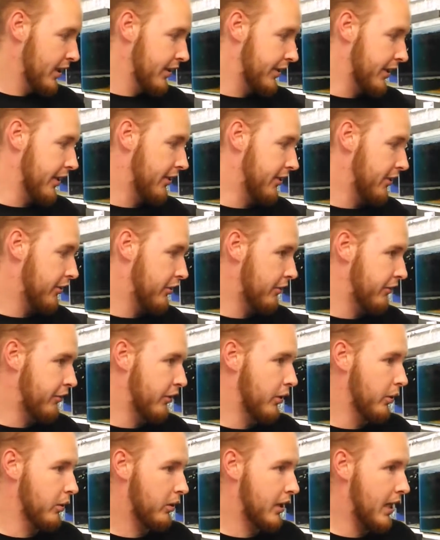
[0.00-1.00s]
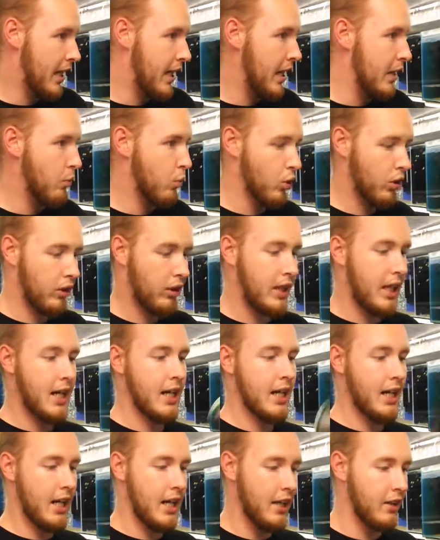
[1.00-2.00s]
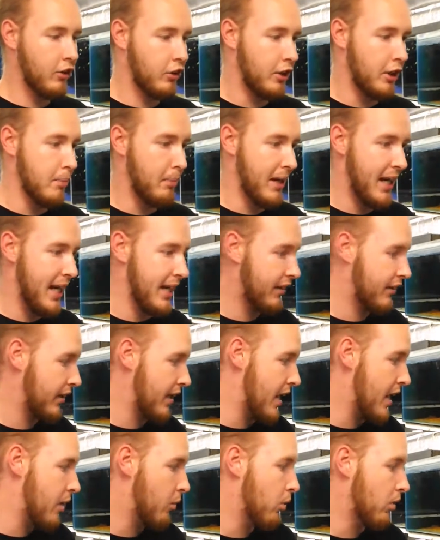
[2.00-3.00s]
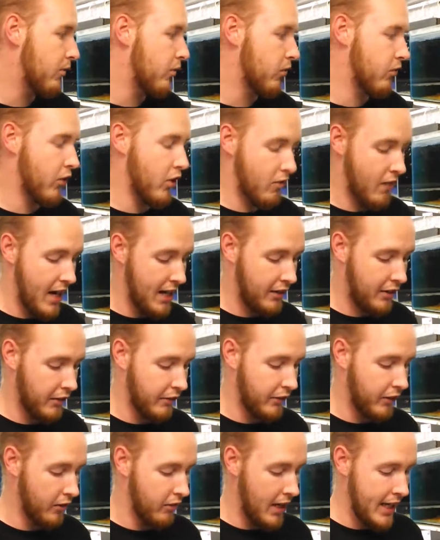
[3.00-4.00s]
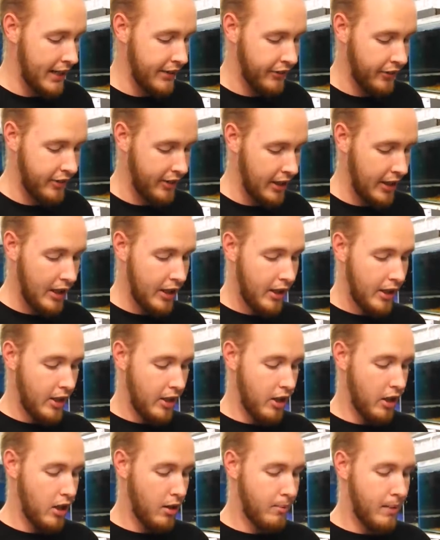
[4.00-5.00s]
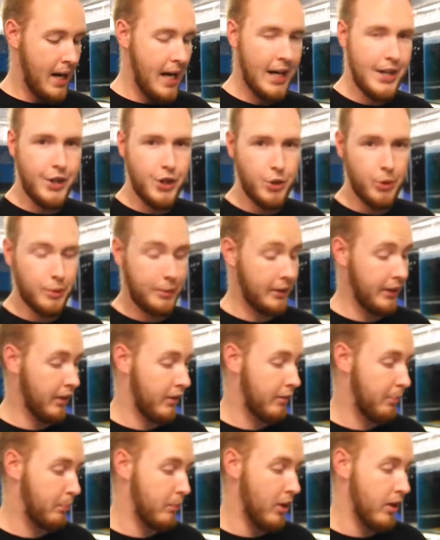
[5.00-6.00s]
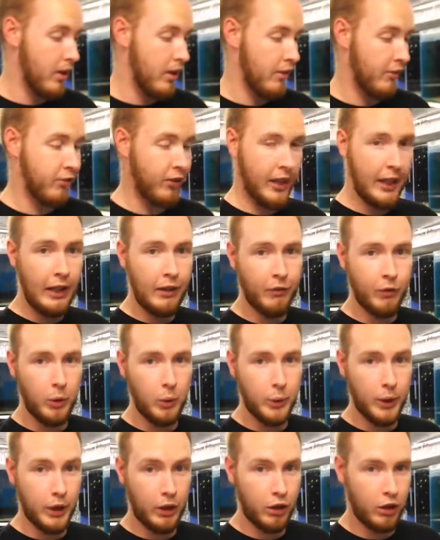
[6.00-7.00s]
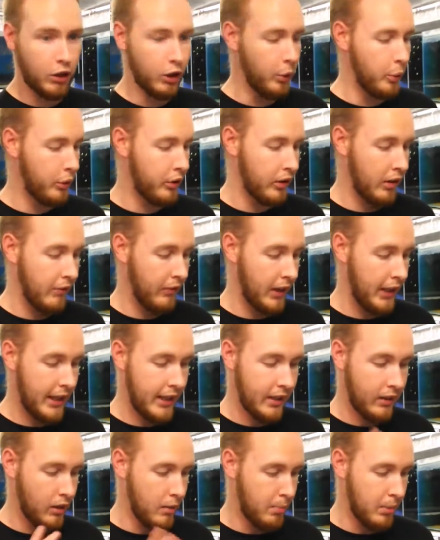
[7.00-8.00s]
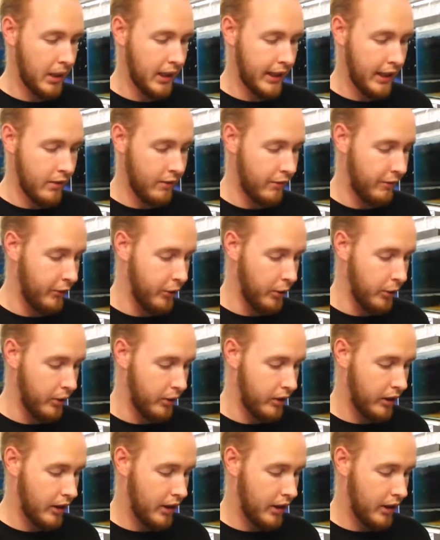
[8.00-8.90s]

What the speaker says: This is the food that I would say is the best out of the rest of the range. I use this flake food exclusively. It's a brilliant food.